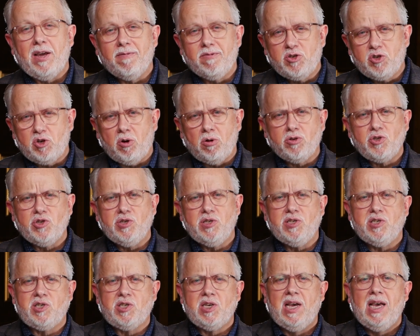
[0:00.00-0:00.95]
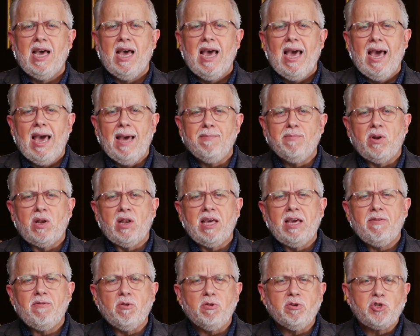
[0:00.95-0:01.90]
of churches and
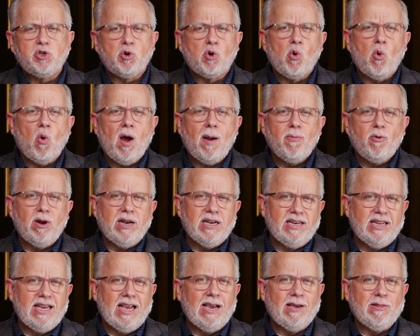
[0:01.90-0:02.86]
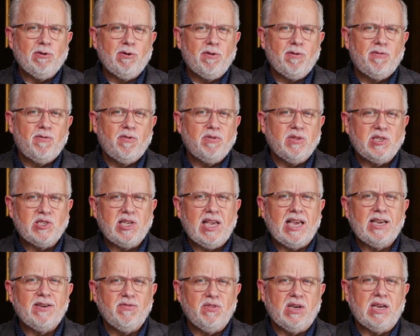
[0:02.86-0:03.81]
believers who cooperate together for the
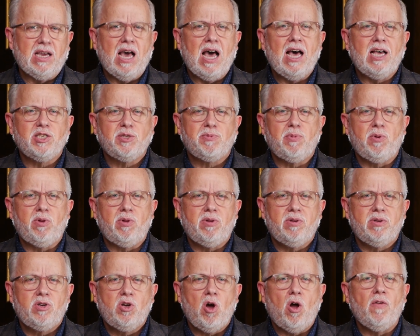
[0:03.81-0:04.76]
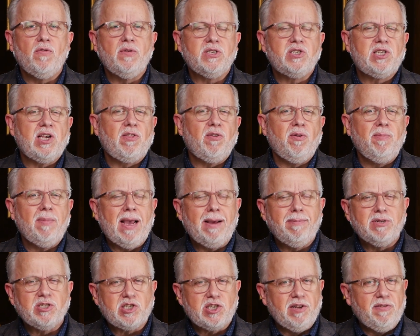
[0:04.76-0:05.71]
sake of the gospel called the Southern
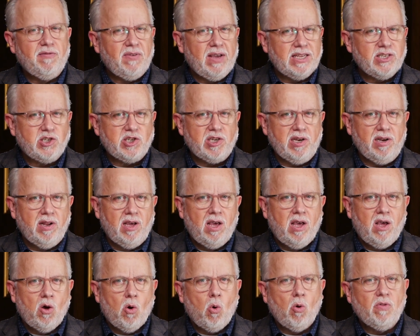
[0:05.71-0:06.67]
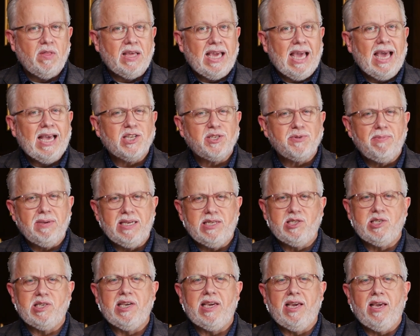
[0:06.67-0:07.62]
Baptist Convention, or the
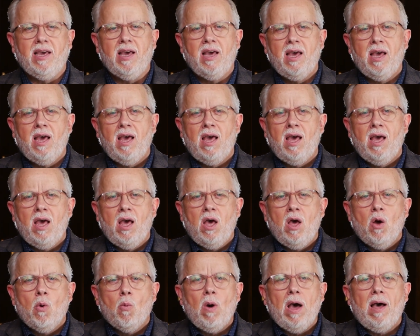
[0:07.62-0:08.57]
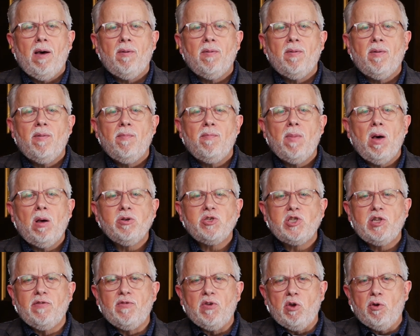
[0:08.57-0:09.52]
SBC. While
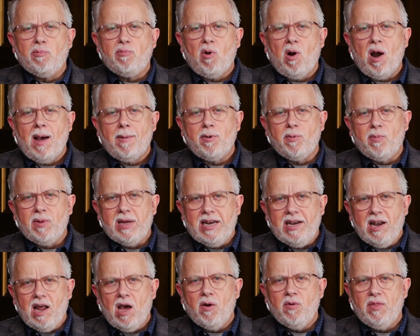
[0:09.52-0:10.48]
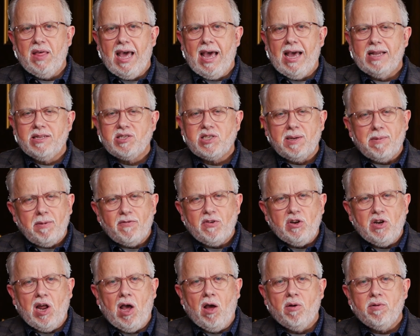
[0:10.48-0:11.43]
most of you probably know that, some of
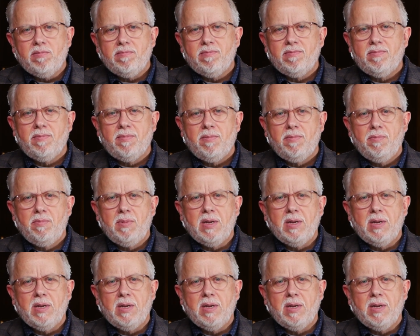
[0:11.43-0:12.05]
you don't,